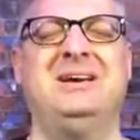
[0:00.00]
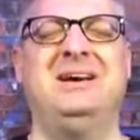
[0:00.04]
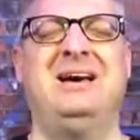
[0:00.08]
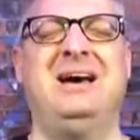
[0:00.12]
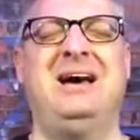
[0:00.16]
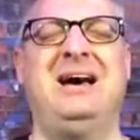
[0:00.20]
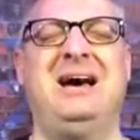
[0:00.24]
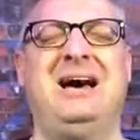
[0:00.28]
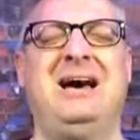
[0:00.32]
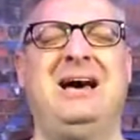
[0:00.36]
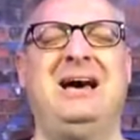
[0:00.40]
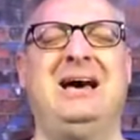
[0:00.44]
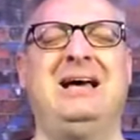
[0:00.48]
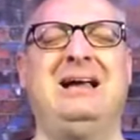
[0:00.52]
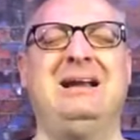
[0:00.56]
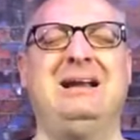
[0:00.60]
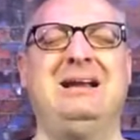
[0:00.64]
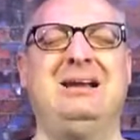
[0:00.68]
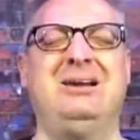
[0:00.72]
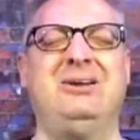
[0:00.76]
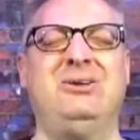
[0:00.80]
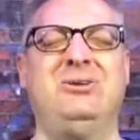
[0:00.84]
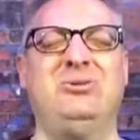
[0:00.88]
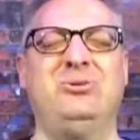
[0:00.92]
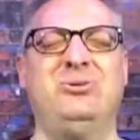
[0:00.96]

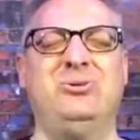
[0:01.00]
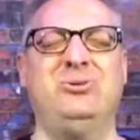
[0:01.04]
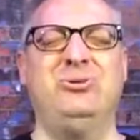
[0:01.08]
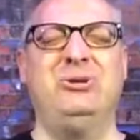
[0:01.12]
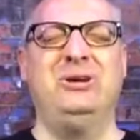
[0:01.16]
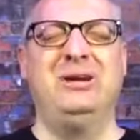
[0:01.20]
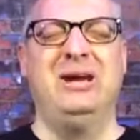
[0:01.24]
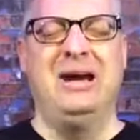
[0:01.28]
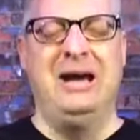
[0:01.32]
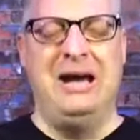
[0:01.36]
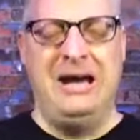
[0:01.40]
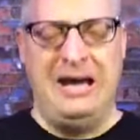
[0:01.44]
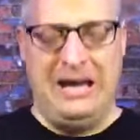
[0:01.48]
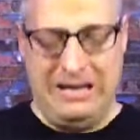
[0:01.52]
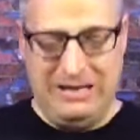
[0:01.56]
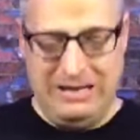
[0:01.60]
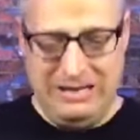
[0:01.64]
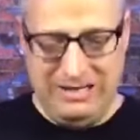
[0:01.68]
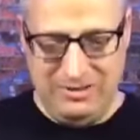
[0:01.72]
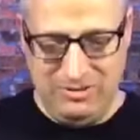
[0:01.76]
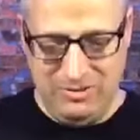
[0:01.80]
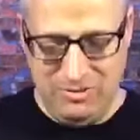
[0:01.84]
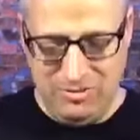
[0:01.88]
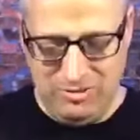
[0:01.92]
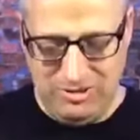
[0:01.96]
Hallelujah.
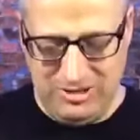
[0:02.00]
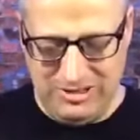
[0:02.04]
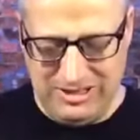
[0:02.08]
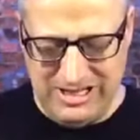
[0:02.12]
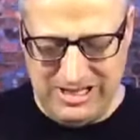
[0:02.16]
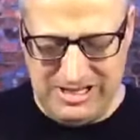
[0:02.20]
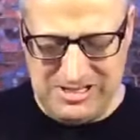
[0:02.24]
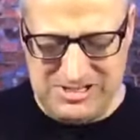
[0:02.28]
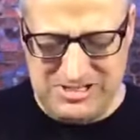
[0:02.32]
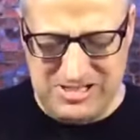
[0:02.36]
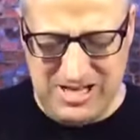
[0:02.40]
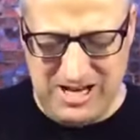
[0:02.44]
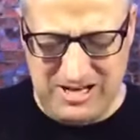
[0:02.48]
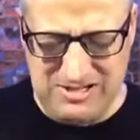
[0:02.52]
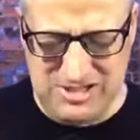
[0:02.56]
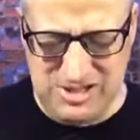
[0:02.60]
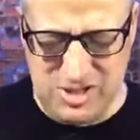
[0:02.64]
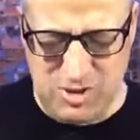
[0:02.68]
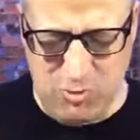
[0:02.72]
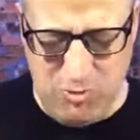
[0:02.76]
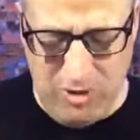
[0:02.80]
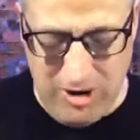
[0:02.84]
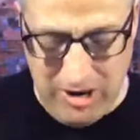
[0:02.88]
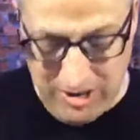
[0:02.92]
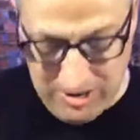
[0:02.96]
Hallelujah. Let us not
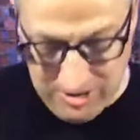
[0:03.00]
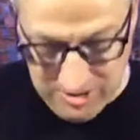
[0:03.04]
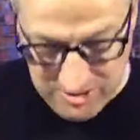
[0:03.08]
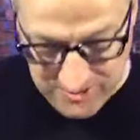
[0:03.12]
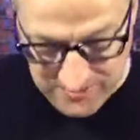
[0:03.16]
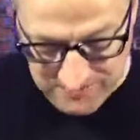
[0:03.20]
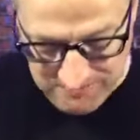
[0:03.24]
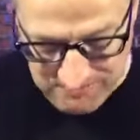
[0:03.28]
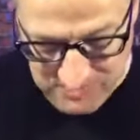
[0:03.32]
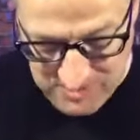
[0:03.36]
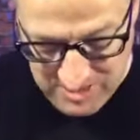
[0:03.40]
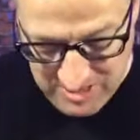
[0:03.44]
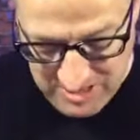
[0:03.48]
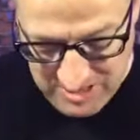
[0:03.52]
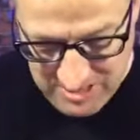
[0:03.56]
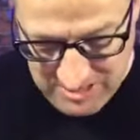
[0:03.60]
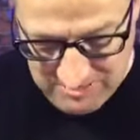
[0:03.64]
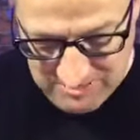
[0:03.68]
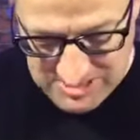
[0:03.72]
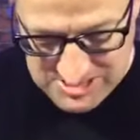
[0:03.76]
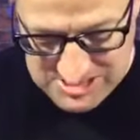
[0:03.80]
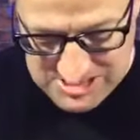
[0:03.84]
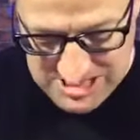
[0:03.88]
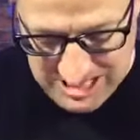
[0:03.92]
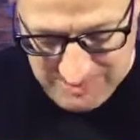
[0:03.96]
squander
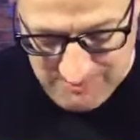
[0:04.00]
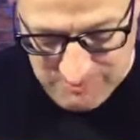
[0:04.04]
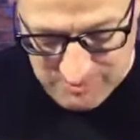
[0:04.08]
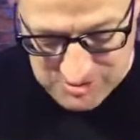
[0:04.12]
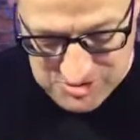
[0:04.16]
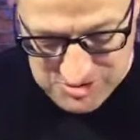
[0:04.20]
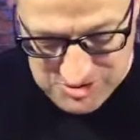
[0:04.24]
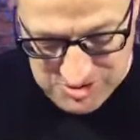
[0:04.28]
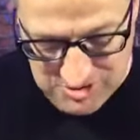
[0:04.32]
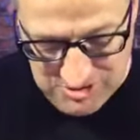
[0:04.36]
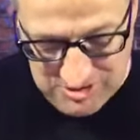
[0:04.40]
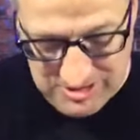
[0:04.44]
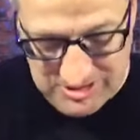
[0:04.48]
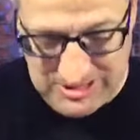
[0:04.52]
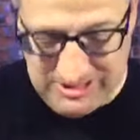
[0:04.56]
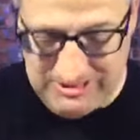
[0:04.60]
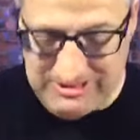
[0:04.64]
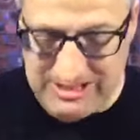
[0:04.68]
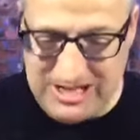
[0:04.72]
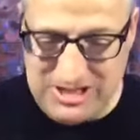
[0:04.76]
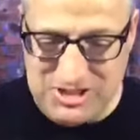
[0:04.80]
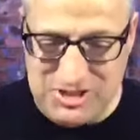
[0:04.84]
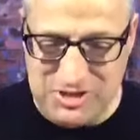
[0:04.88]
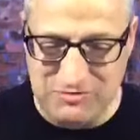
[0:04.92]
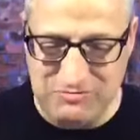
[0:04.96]
this opportunity
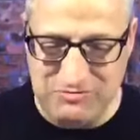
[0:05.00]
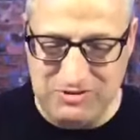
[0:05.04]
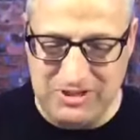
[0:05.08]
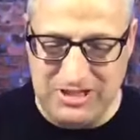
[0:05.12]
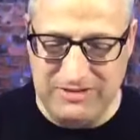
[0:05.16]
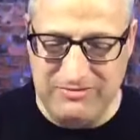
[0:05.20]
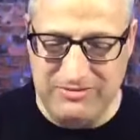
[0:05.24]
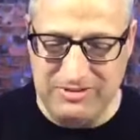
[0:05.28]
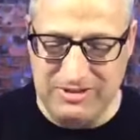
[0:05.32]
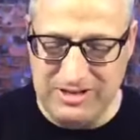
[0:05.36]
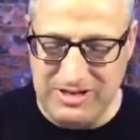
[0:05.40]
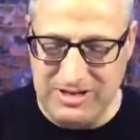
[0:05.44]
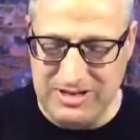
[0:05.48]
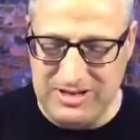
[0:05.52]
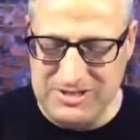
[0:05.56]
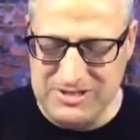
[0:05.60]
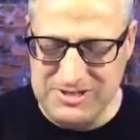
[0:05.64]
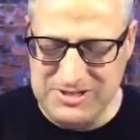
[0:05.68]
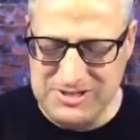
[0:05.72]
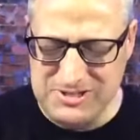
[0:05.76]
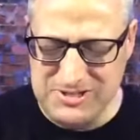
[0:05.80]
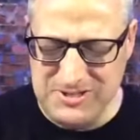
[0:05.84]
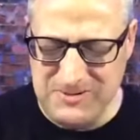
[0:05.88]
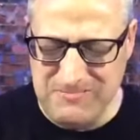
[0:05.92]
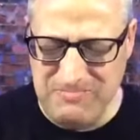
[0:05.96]
that you've given
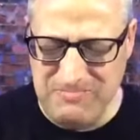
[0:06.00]
us.